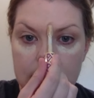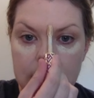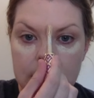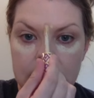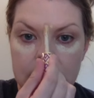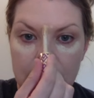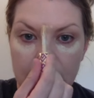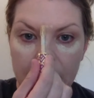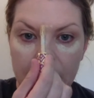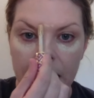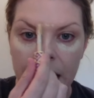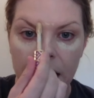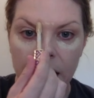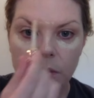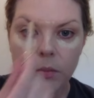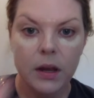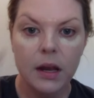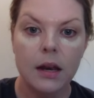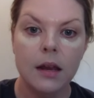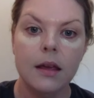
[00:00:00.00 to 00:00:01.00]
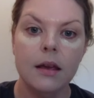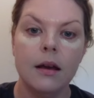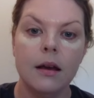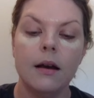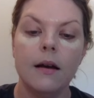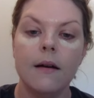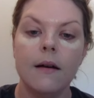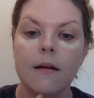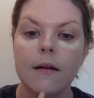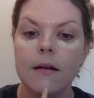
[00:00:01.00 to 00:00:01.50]
tad bit
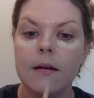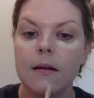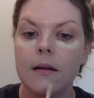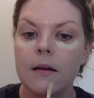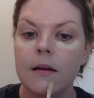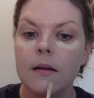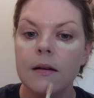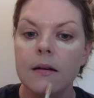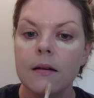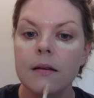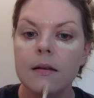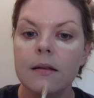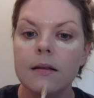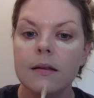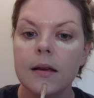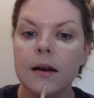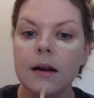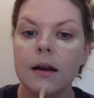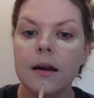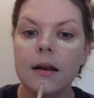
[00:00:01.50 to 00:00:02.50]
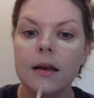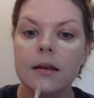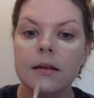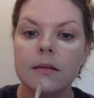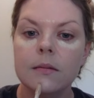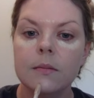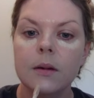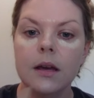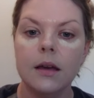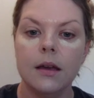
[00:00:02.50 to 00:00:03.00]
here,
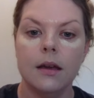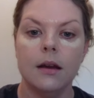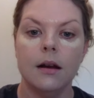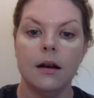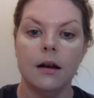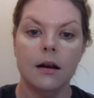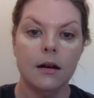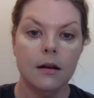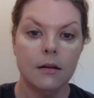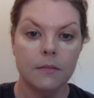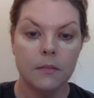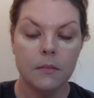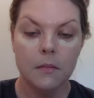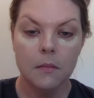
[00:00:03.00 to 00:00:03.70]
tiniest bit here.